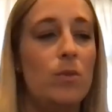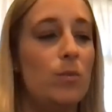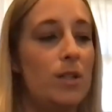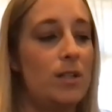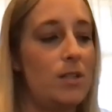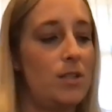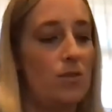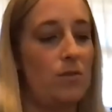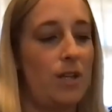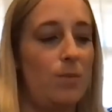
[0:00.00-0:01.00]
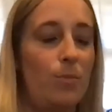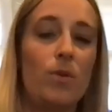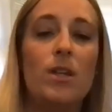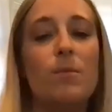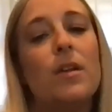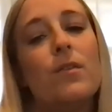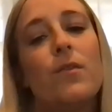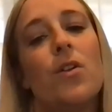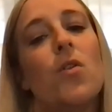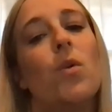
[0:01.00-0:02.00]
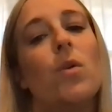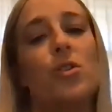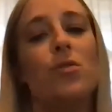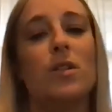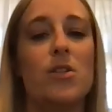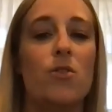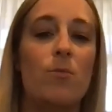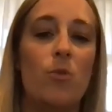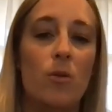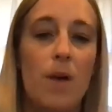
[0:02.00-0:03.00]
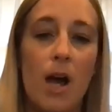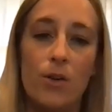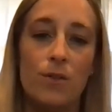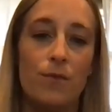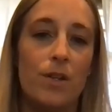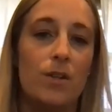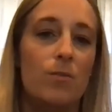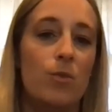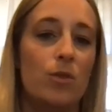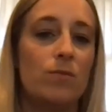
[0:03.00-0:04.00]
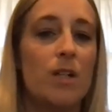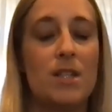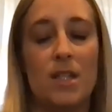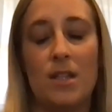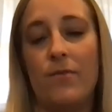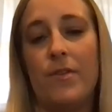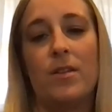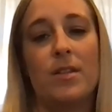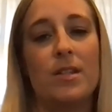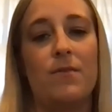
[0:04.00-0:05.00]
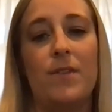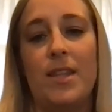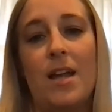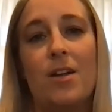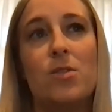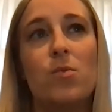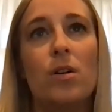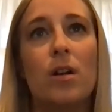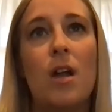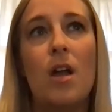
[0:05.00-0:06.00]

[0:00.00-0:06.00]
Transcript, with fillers: you would consider like a bohemian feel what would you consider a more modern feel more rusticy feel stuff like that because we're